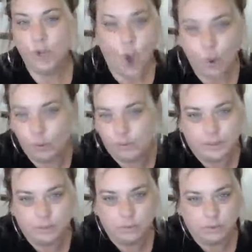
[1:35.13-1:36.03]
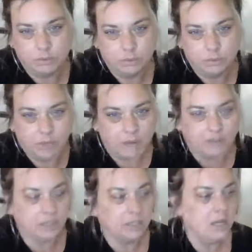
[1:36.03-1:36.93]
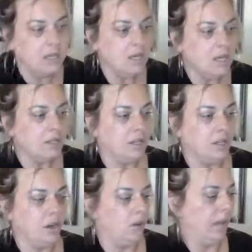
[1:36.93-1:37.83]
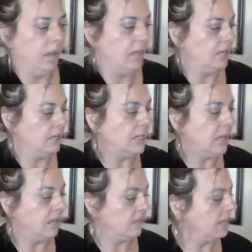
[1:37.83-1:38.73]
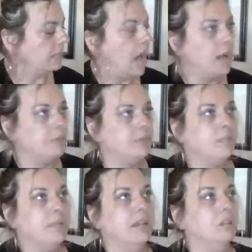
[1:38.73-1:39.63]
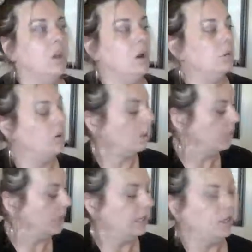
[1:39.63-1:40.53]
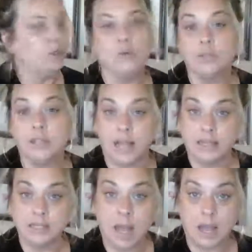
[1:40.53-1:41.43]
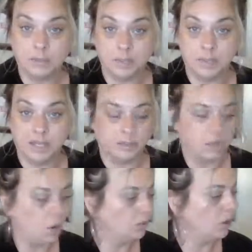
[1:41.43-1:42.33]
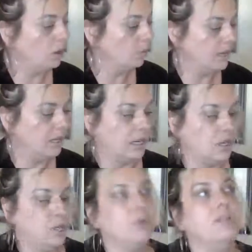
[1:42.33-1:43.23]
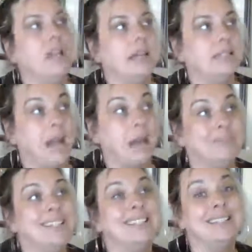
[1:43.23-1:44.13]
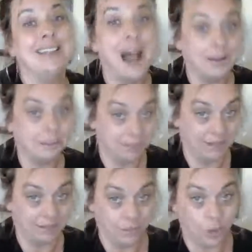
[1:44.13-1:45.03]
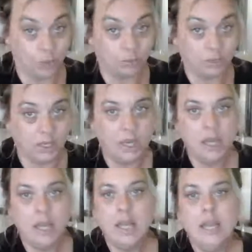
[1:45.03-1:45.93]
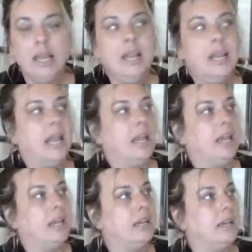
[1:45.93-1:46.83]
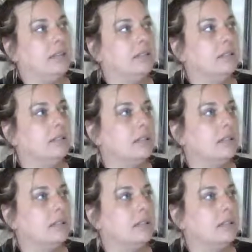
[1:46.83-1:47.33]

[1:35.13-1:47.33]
COVID, whatever, you know, and taking that time to be alone. Are we going to use that time to be alone? Or are we going to use that time to not be alone? And